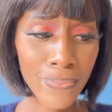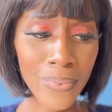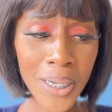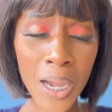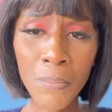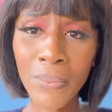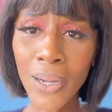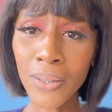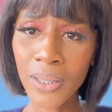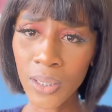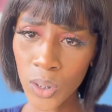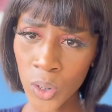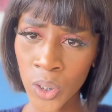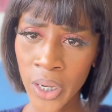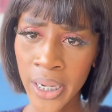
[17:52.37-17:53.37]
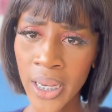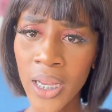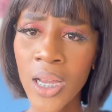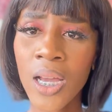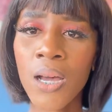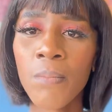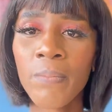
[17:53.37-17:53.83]
about this journey,
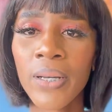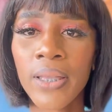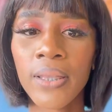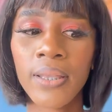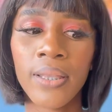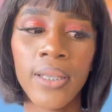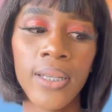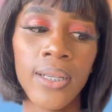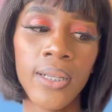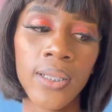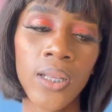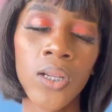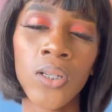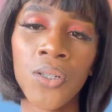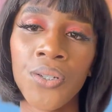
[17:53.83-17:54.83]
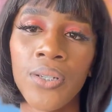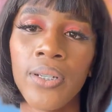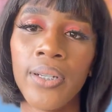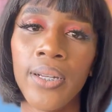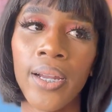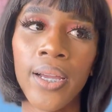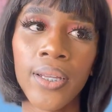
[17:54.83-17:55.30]
but these are
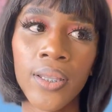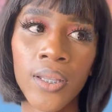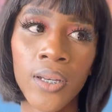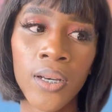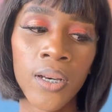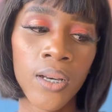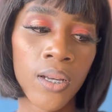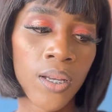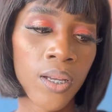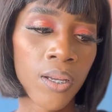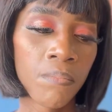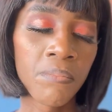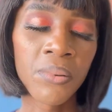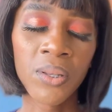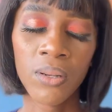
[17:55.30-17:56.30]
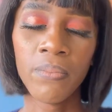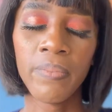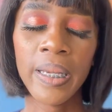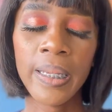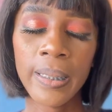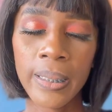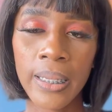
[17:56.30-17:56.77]
literally like the pure
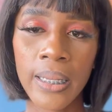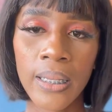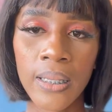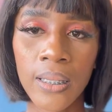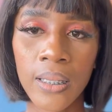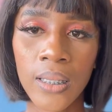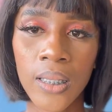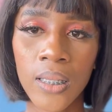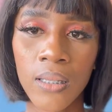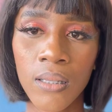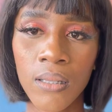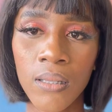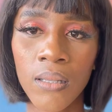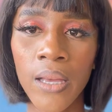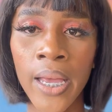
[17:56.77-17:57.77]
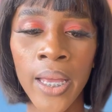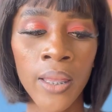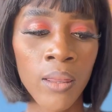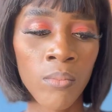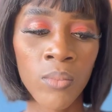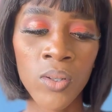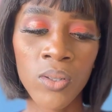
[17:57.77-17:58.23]
basics and
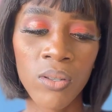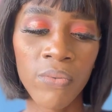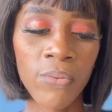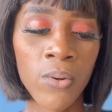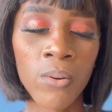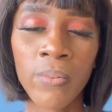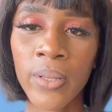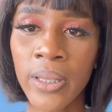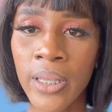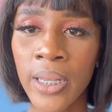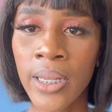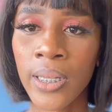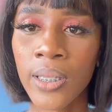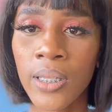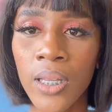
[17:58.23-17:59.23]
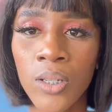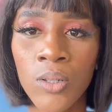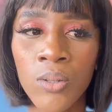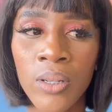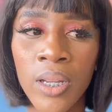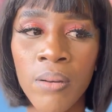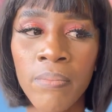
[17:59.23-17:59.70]
the most affordable things that you
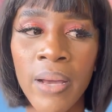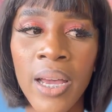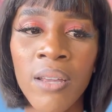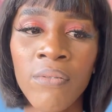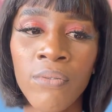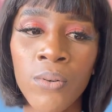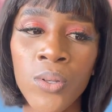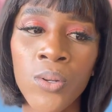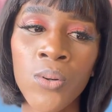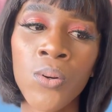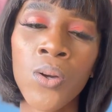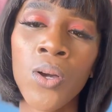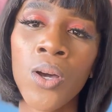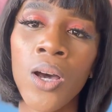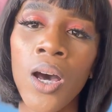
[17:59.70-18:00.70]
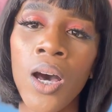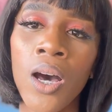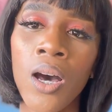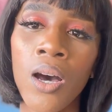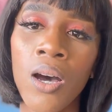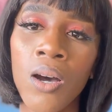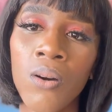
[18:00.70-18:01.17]
can buy for your
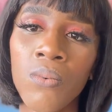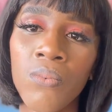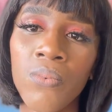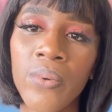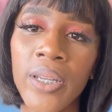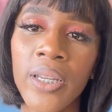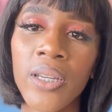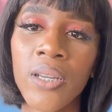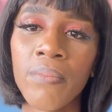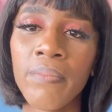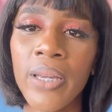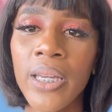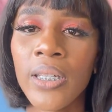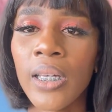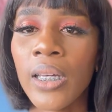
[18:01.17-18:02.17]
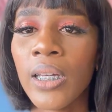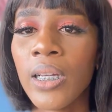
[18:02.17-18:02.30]
wig making